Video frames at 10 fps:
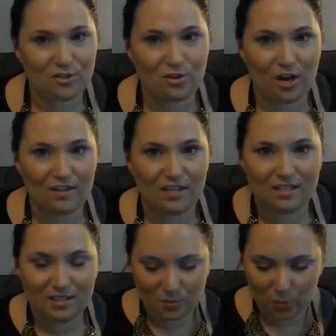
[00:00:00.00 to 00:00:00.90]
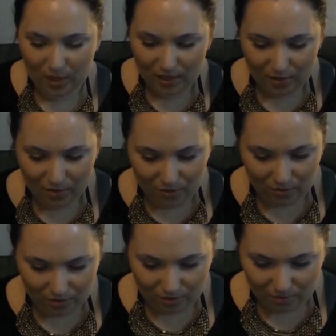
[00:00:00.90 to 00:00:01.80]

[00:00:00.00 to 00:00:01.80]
to try these as well.